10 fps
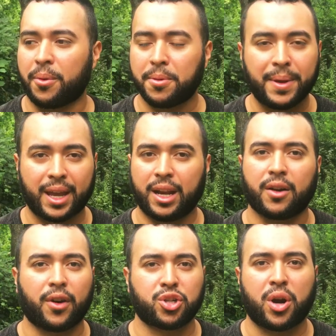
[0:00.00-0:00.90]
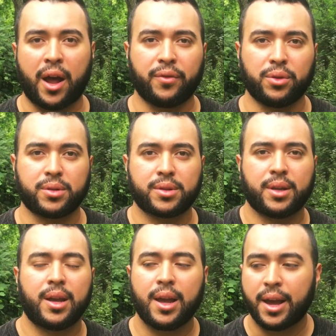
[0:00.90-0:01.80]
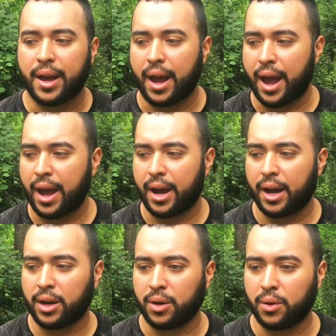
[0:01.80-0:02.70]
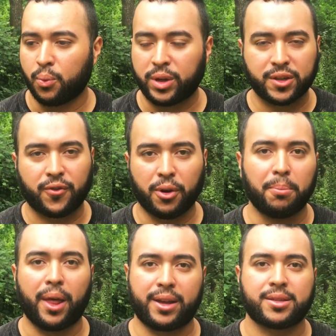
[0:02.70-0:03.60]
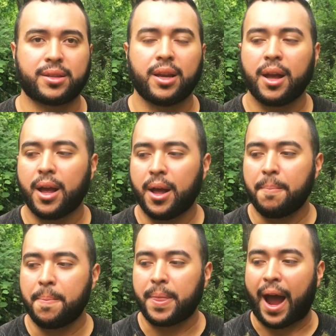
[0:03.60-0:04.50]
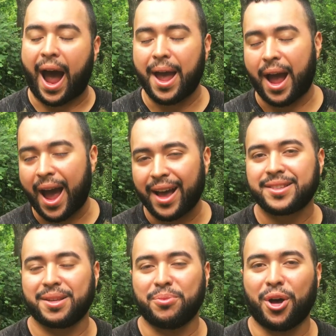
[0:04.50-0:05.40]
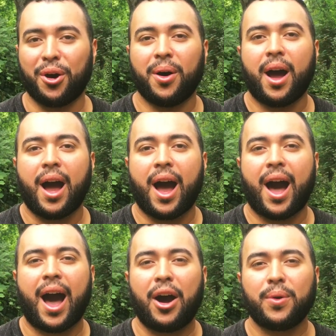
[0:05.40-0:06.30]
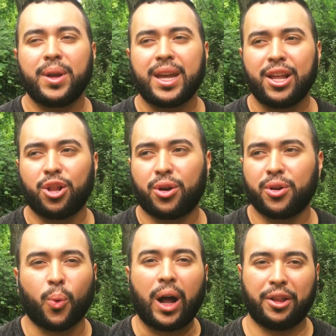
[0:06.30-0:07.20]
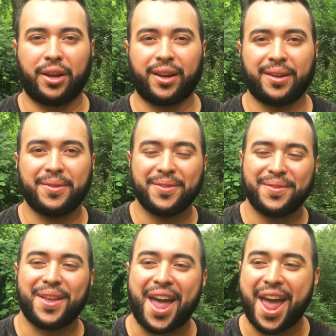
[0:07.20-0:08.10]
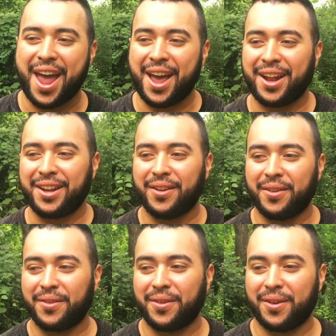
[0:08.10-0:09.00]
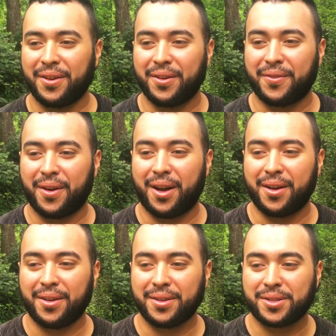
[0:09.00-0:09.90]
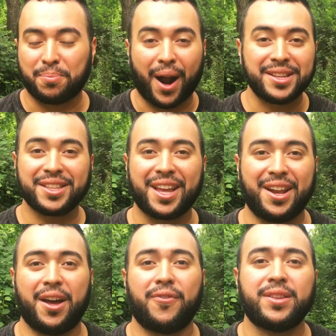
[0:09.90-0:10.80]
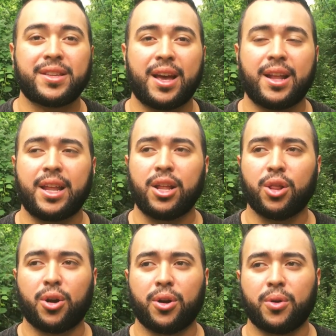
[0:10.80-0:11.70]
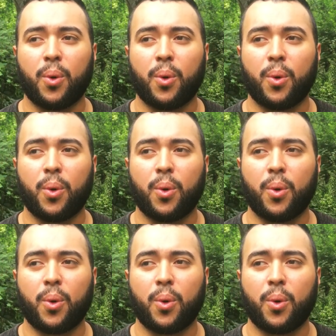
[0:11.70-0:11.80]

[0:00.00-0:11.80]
from the beginning of our travels, and we just feel blessed. I asked him though how he learned welding, and surprisingly enough, he said he learned